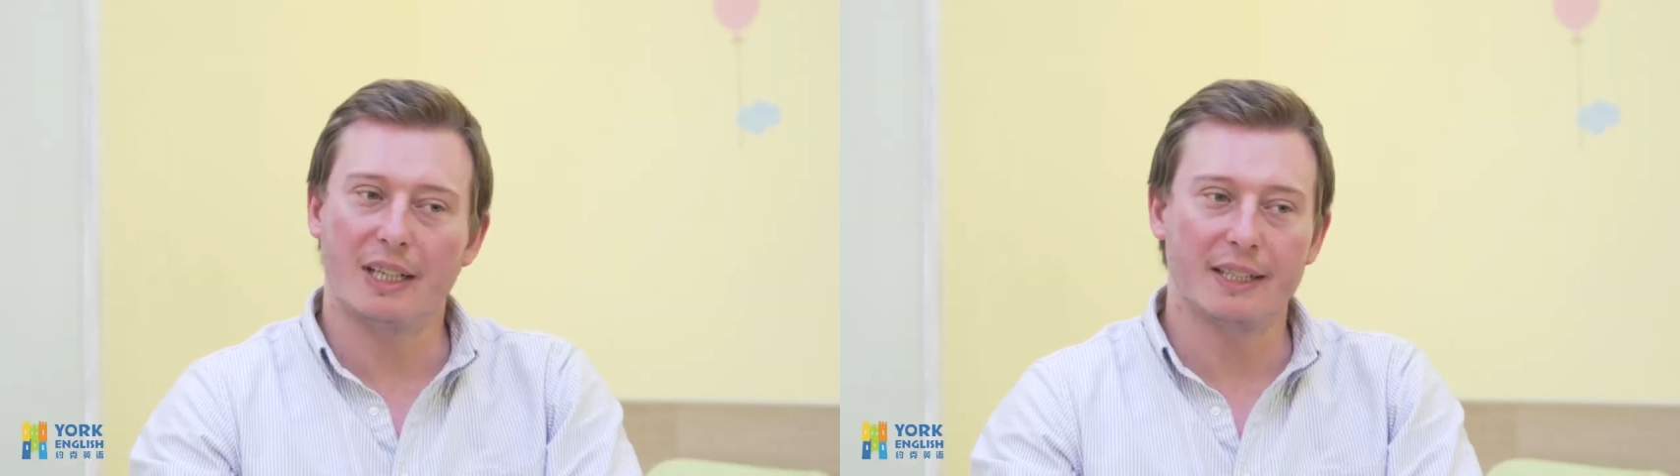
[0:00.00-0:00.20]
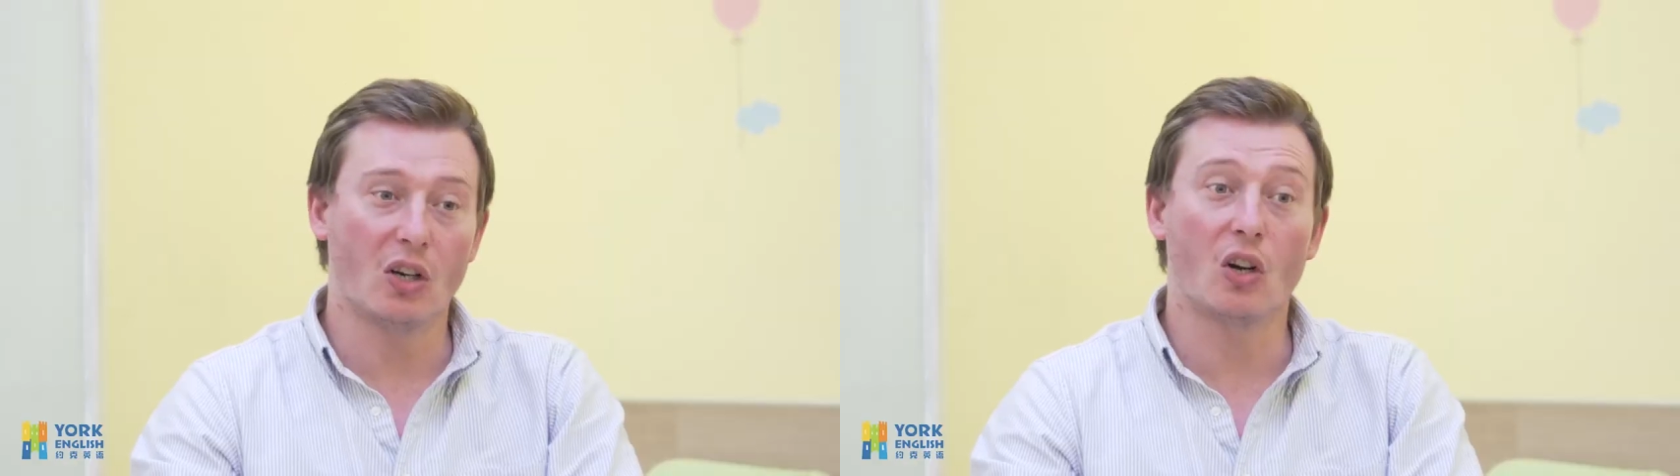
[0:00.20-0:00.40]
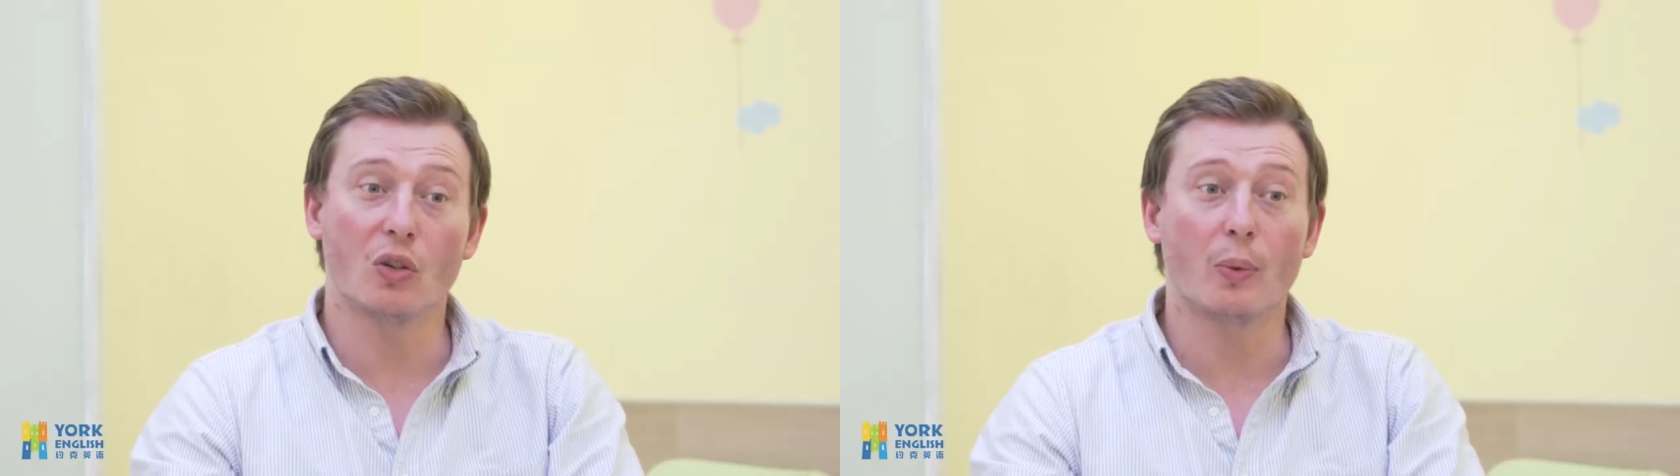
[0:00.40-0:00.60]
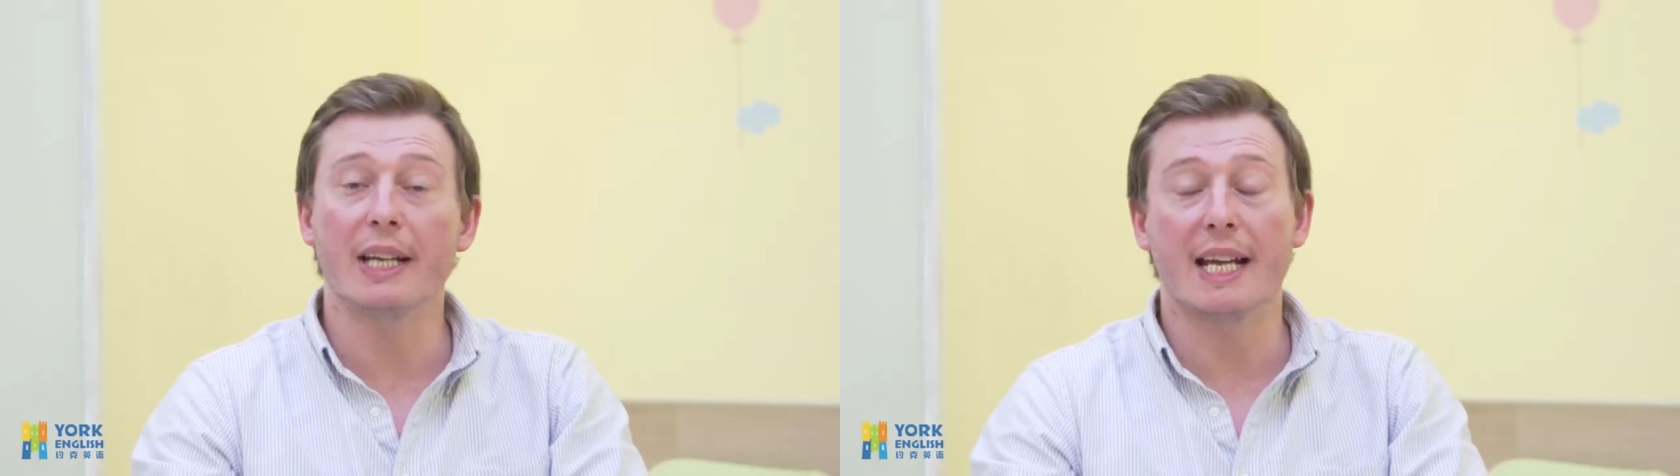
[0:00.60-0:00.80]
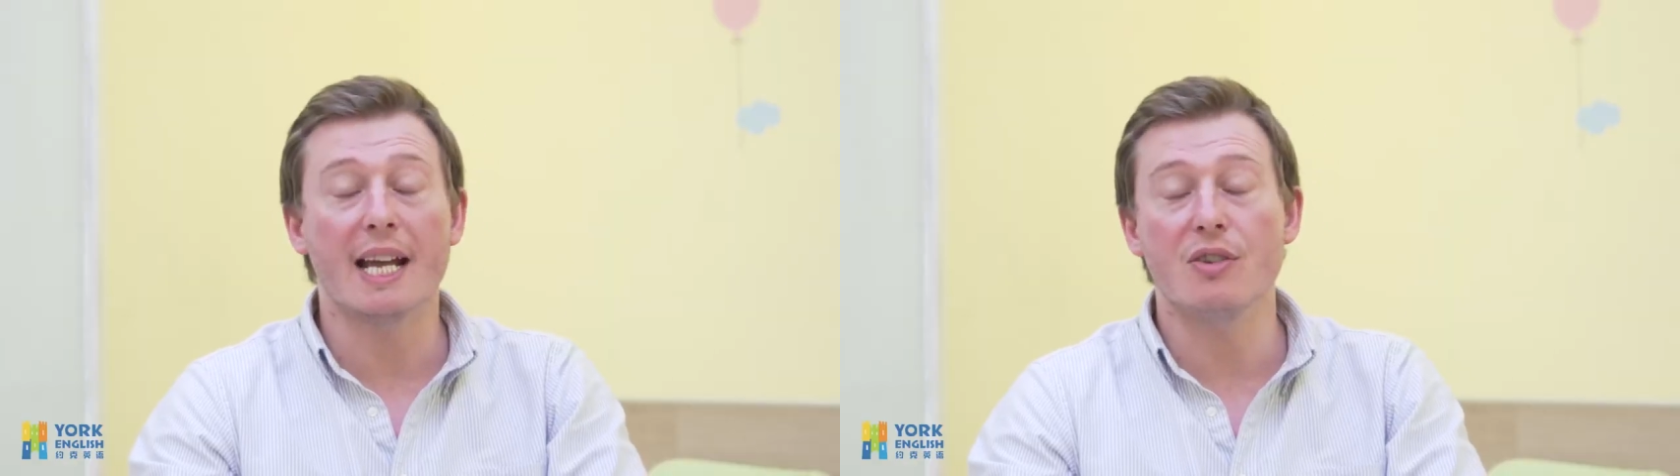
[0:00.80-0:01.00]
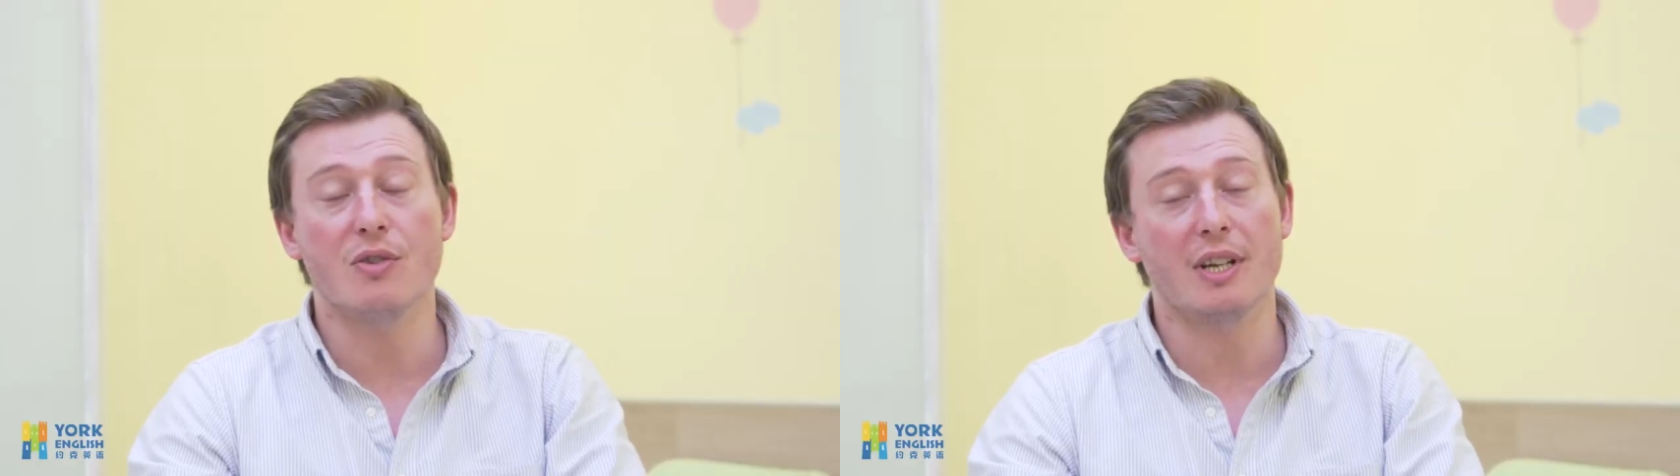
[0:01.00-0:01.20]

Like on weekend, you